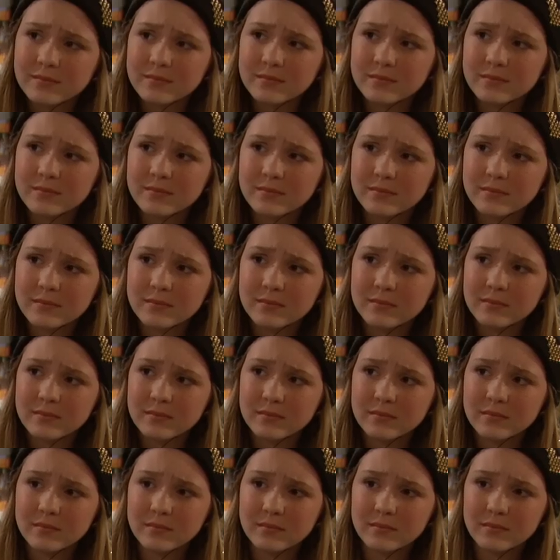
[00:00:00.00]

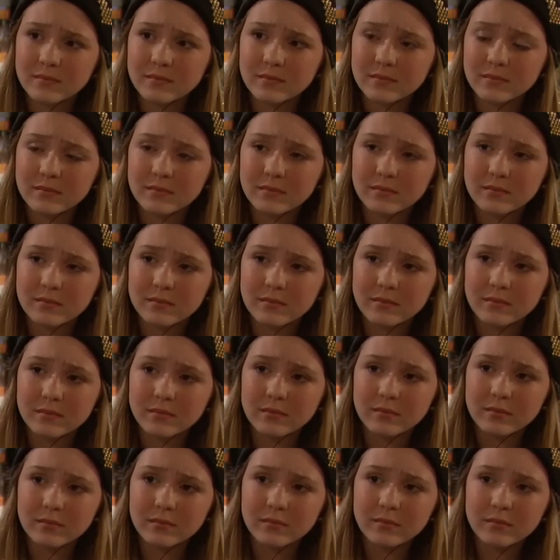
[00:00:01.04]

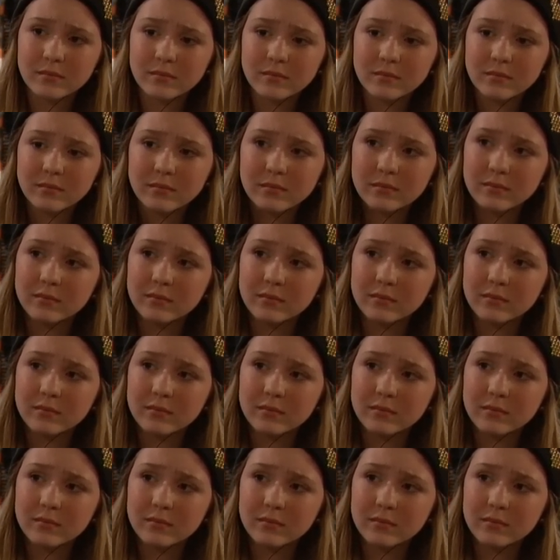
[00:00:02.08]
(silent)